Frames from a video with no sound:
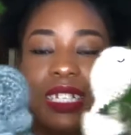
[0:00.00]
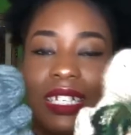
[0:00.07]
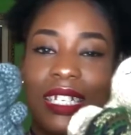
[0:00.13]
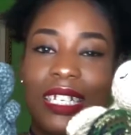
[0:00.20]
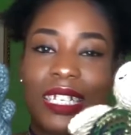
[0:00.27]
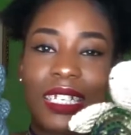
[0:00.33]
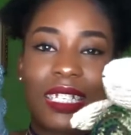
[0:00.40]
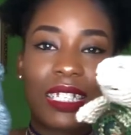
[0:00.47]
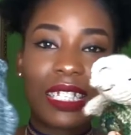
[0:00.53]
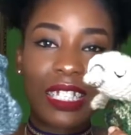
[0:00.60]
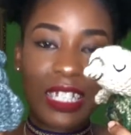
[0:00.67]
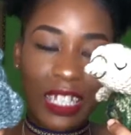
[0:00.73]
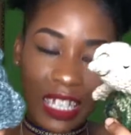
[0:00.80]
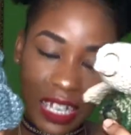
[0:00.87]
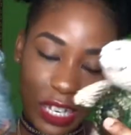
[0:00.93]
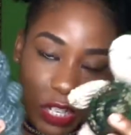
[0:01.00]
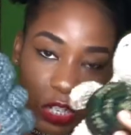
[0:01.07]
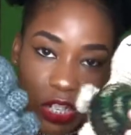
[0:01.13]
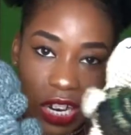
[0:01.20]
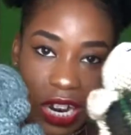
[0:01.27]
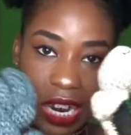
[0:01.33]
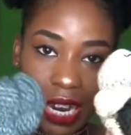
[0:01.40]
these
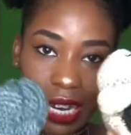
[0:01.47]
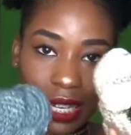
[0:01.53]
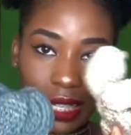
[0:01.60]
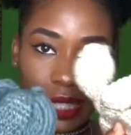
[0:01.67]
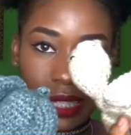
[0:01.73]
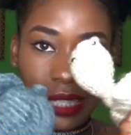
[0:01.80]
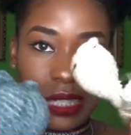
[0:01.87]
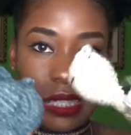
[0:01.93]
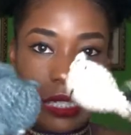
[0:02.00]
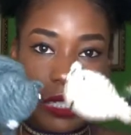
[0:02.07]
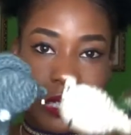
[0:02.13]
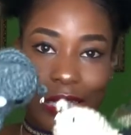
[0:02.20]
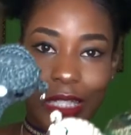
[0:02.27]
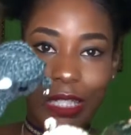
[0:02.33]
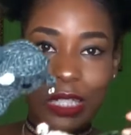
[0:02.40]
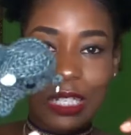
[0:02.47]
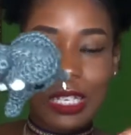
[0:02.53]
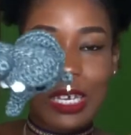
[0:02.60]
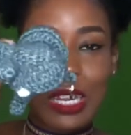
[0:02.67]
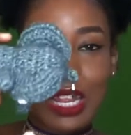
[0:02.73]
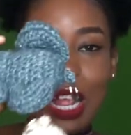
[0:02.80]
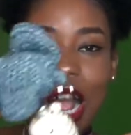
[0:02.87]
keychains
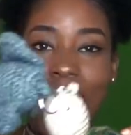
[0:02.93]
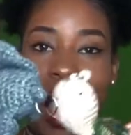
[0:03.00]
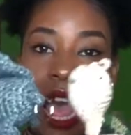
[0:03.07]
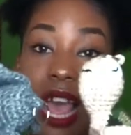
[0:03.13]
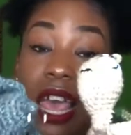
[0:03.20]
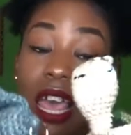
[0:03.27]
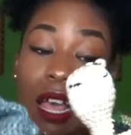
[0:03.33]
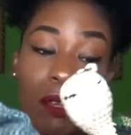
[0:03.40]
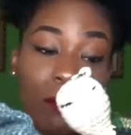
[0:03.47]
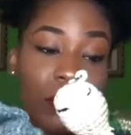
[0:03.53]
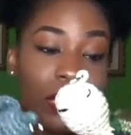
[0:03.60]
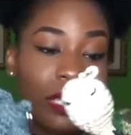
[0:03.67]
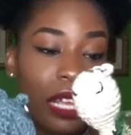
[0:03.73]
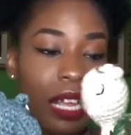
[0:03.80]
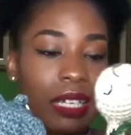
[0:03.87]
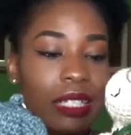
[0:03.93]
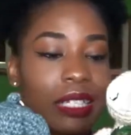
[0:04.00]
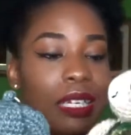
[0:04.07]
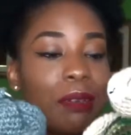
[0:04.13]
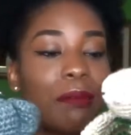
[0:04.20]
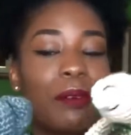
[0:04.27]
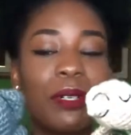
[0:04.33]
I am excited
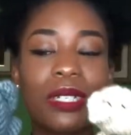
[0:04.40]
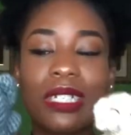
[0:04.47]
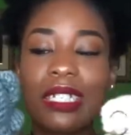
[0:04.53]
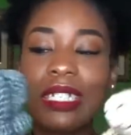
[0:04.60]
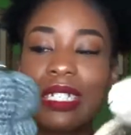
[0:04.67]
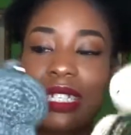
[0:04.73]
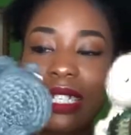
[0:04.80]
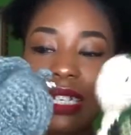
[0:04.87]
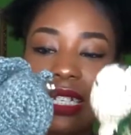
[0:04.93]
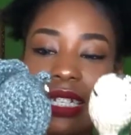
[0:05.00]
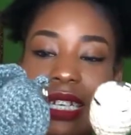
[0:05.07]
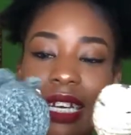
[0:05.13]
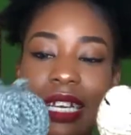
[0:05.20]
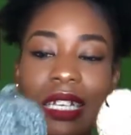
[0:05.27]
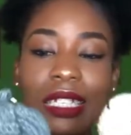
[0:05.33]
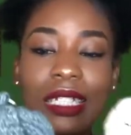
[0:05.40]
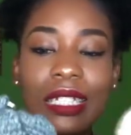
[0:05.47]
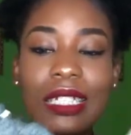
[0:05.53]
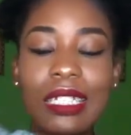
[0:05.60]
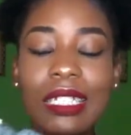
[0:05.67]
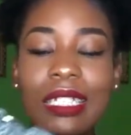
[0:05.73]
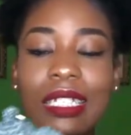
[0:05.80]
about these keychains.
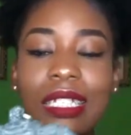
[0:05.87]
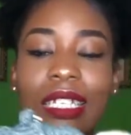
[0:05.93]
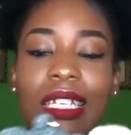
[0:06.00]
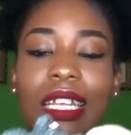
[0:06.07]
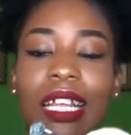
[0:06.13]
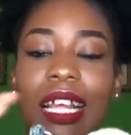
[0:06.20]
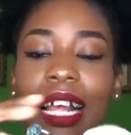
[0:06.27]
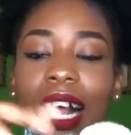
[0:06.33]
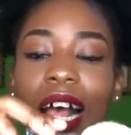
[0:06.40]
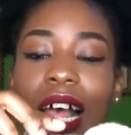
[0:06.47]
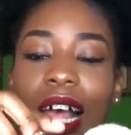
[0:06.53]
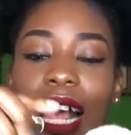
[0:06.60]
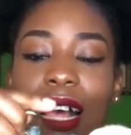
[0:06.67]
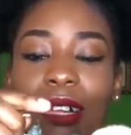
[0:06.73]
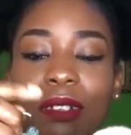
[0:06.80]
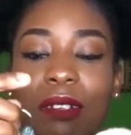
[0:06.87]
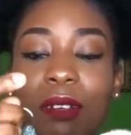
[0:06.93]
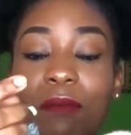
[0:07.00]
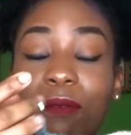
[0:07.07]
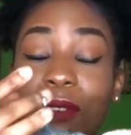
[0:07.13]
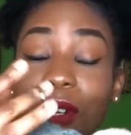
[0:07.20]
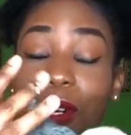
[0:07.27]
I had
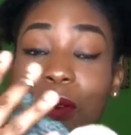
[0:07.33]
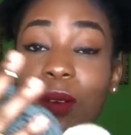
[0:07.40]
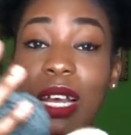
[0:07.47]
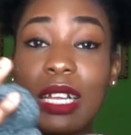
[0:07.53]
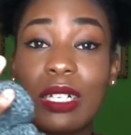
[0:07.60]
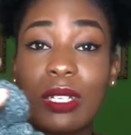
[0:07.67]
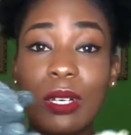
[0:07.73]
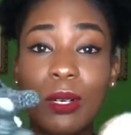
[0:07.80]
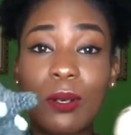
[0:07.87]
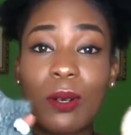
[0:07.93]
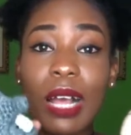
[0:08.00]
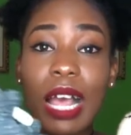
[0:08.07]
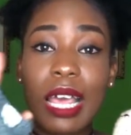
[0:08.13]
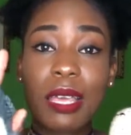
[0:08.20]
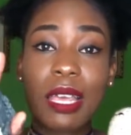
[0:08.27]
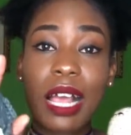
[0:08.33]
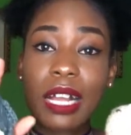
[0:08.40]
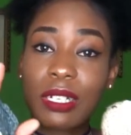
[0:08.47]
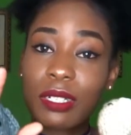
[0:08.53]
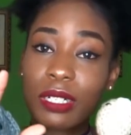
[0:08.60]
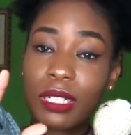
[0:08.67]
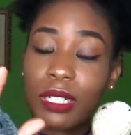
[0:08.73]
them for a while now. I
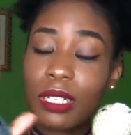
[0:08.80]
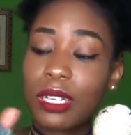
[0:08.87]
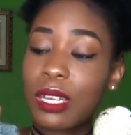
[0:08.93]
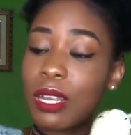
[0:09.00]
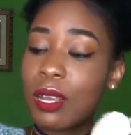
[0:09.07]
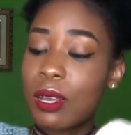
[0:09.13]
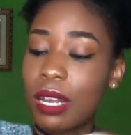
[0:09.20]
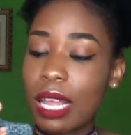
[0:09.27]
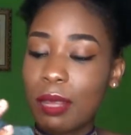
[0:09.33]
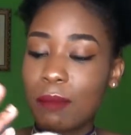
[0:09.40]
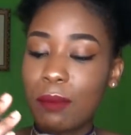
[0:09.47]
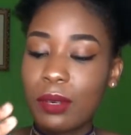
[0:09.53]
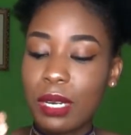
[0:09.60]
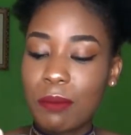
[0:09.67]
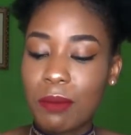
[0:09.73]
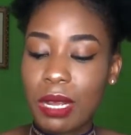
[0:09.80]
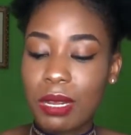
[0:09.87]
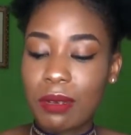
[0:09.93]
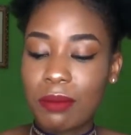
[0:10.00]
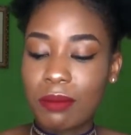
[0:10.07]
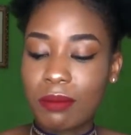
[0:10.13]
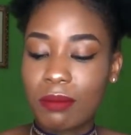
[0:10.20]
actually like put them
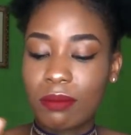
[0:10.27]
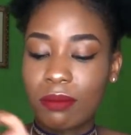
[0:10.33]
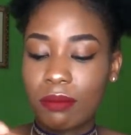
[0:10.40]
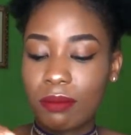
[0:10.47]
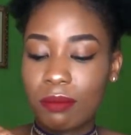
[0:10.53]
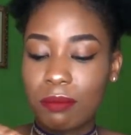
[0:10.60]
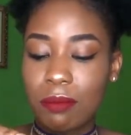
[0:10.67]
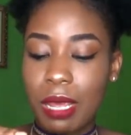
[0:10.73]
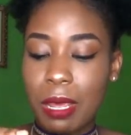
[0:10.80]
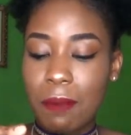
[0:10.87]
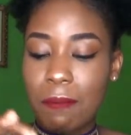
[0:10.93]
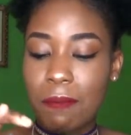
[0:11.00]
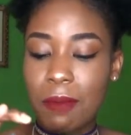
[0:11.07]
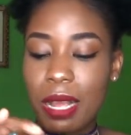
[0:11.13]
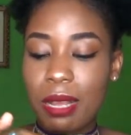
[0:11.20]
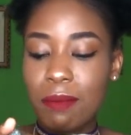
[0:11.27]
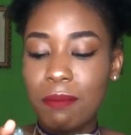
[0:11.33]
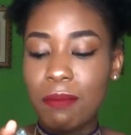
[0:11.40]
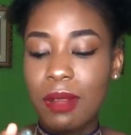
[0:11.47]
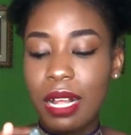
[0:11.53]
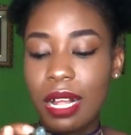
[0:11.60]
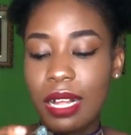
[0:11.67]
on my
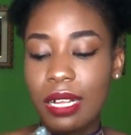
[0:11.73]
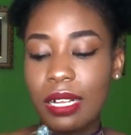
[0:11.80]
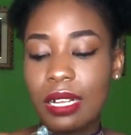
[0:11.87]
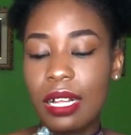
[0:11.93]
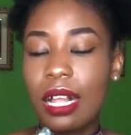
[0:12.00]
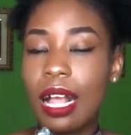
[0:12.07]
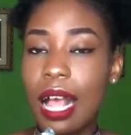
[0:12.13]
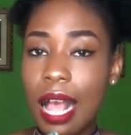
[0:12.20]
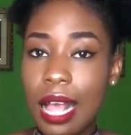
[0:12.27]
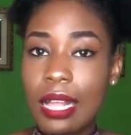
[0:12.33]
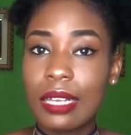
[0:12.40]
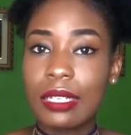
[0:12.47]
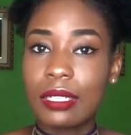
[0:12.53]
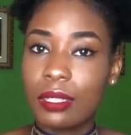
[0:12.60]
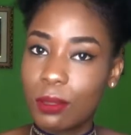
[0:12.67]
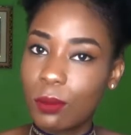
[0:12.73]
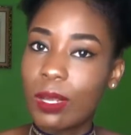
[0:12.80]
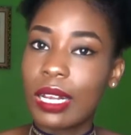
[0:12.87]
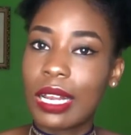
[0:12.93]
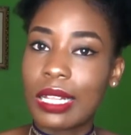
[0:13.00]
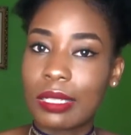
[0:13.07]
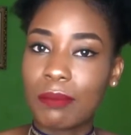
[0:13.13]
backpack and as
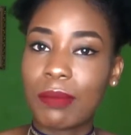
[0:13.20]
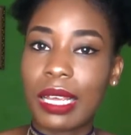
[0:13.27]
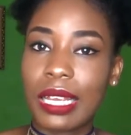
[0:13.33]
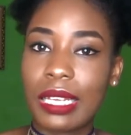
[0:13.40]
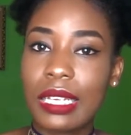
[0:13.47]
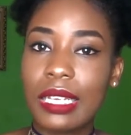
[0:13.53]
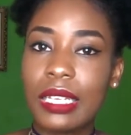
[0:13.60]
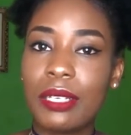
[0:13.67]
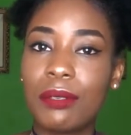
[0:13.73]
well as my key,